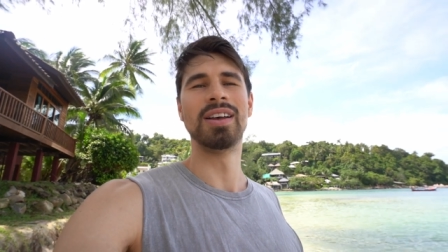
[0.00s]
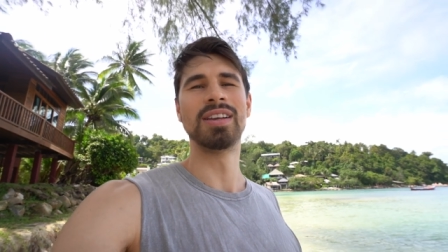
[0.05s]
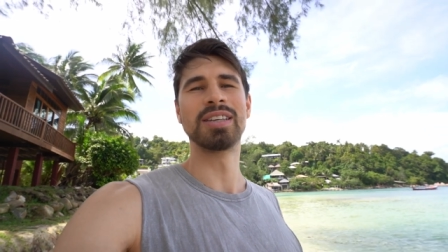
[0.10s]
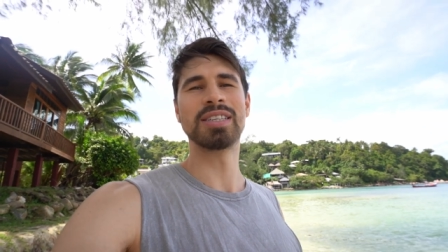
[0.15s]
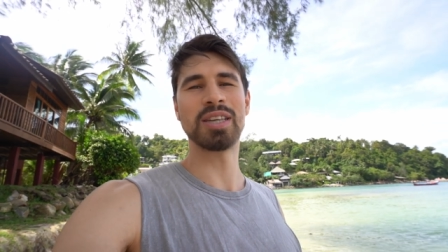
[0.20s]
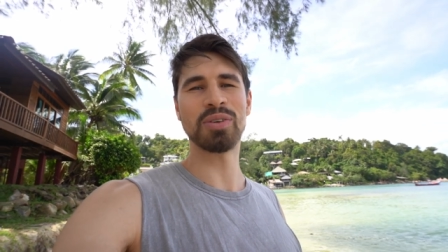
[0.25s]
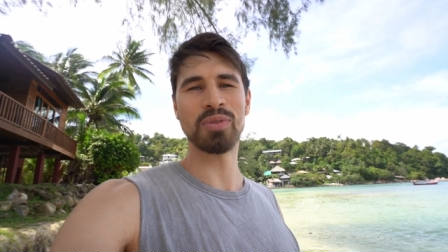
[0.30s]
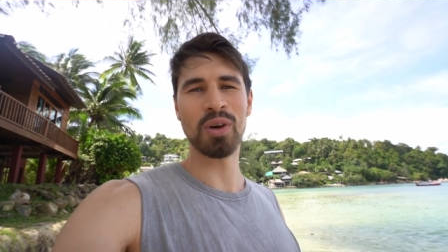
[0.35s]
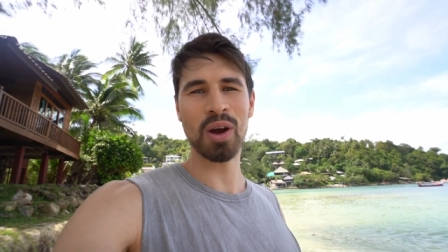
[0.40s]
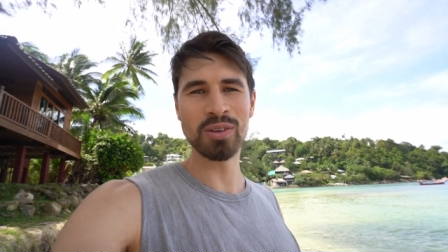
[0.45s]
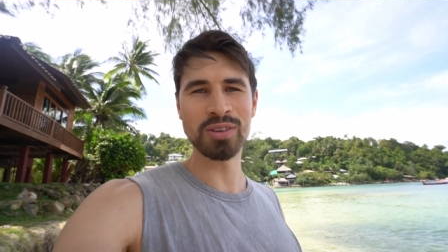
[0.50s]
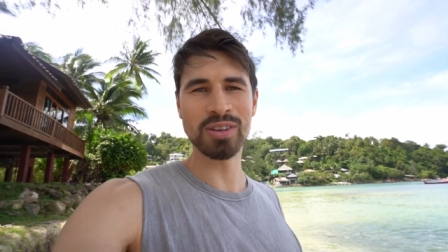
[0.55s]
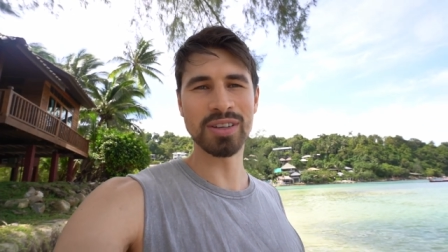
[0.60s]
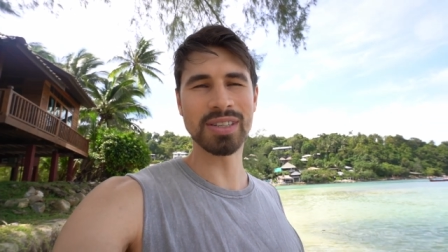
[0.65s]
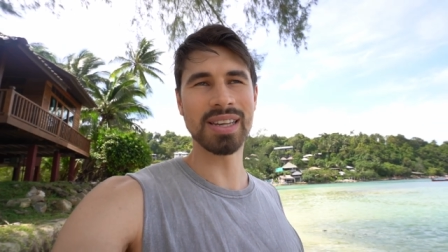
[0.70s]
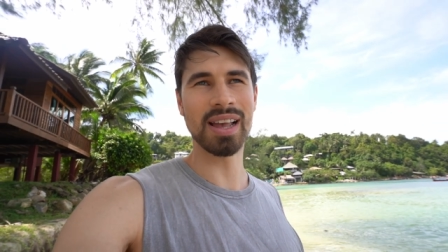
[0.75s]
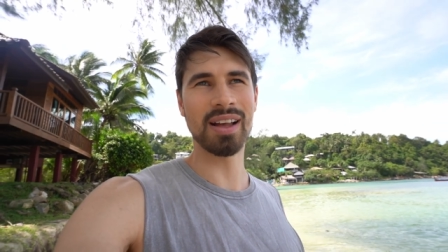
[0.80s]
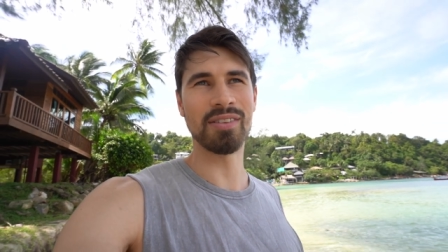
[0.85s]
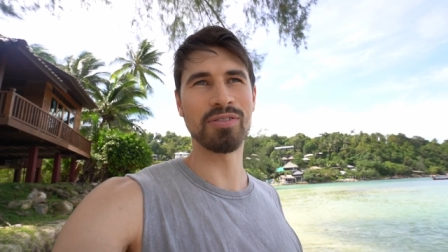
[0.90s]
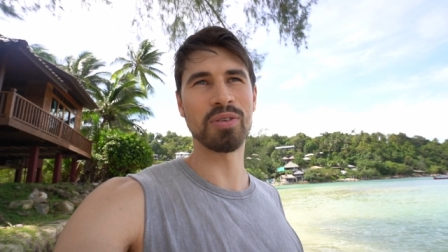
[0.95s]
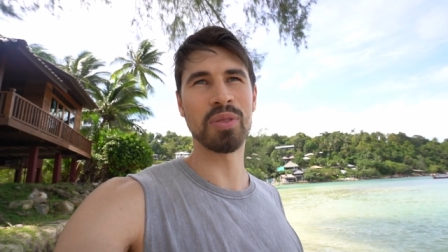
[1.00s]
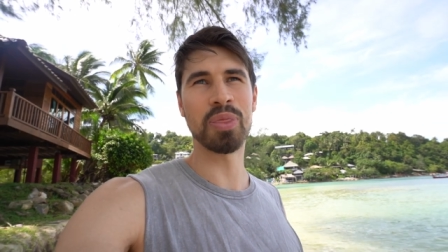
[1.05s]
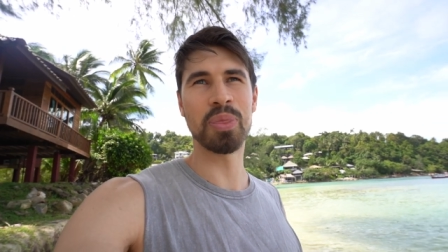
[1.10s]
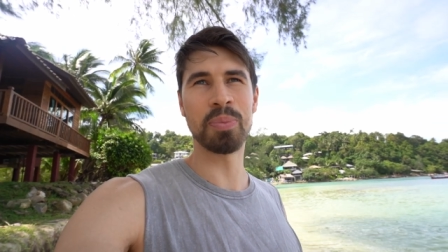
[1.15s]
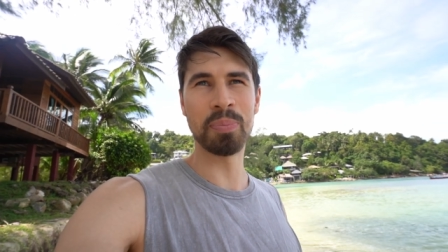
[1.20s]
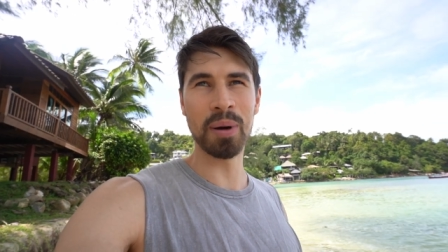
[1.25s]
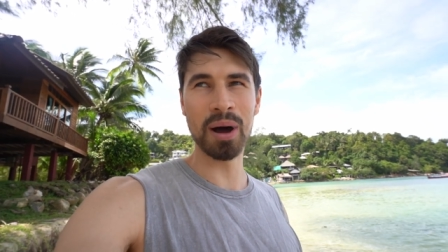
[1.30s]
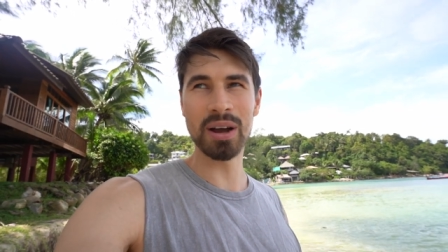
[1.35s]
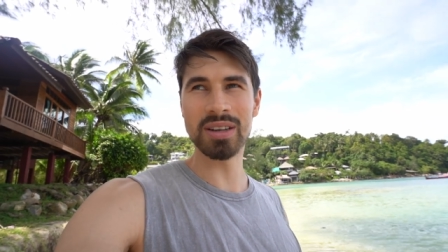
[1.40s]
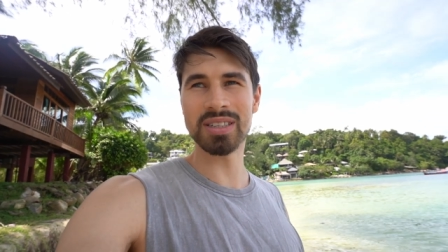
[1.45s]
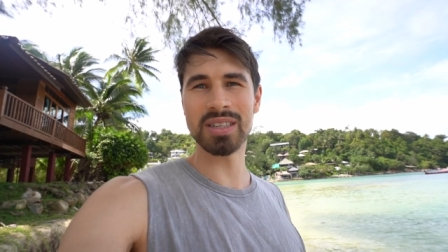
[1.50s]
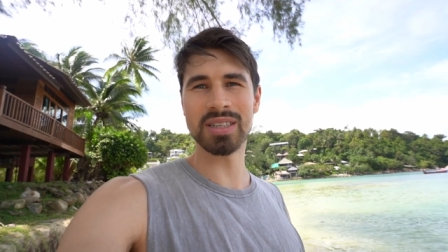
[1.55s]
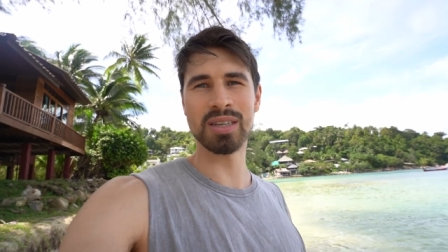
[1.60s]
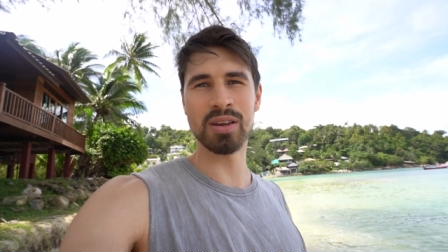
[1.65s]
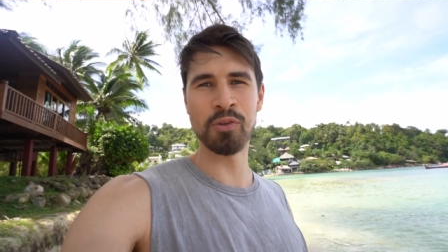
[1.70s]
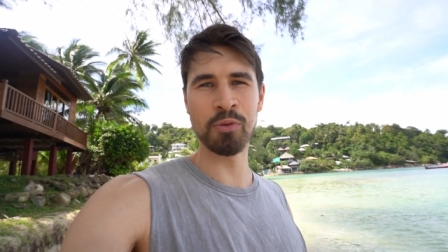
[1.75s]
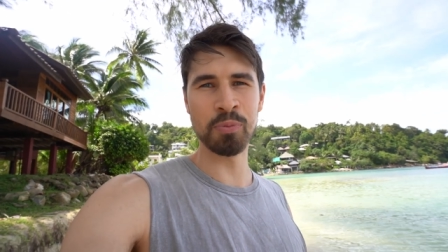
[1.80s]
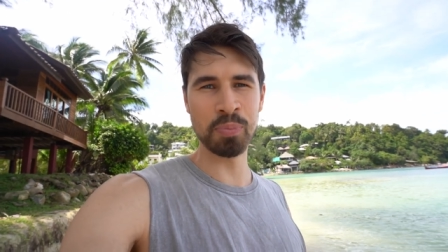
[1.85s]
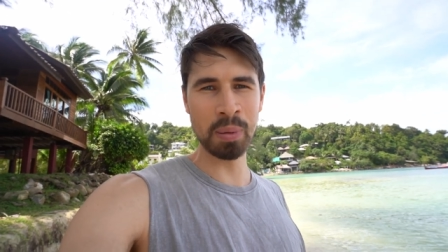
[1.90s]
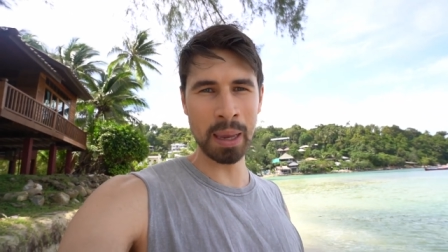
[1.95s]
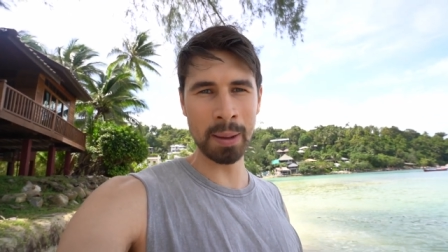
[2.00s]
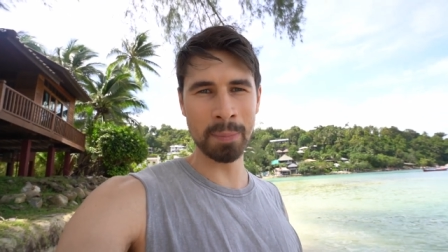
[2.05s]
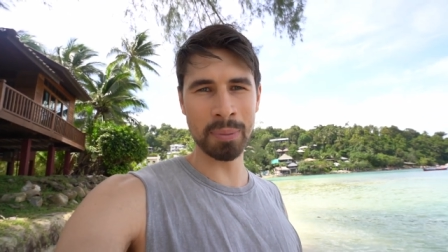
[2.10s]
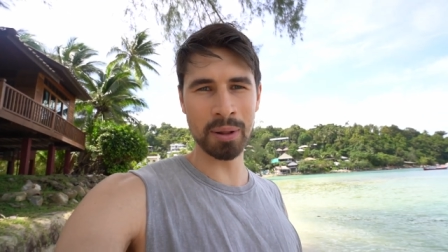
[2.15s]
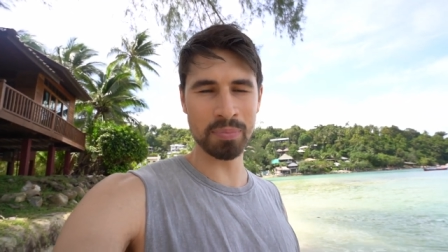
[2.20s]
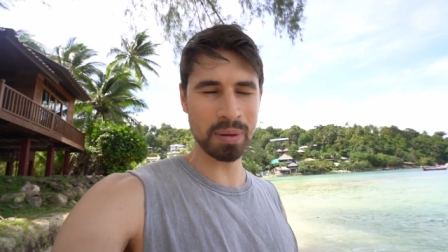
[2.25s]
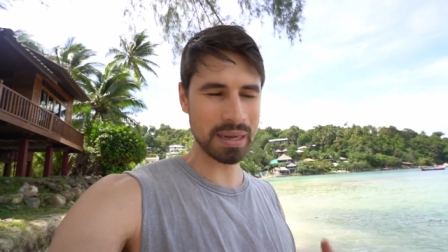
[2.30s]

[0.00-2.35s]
surround yourself with positive people.